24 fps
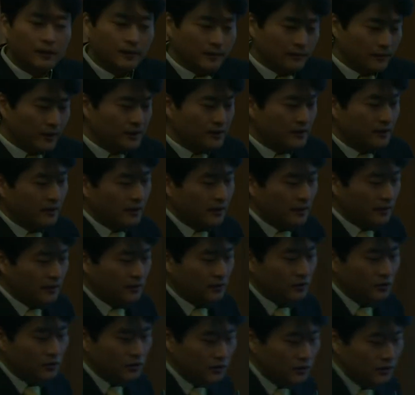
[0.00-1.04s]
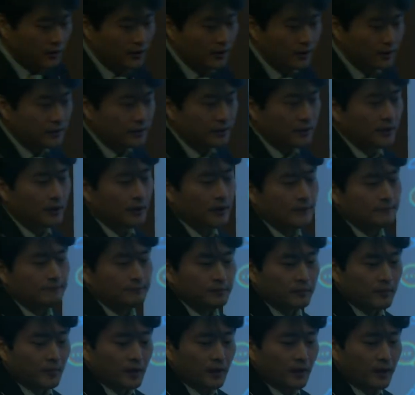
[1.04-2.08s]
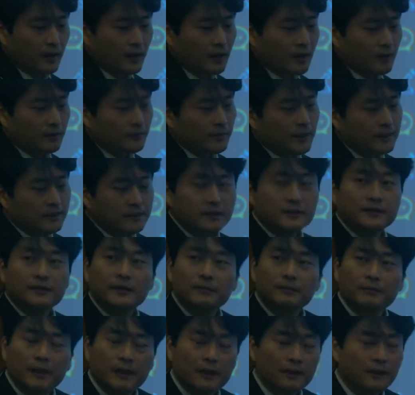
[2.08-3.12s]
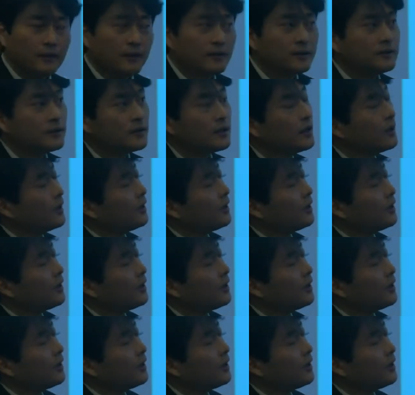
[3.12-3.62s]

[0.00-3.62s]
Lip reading: investigating the current existing methods,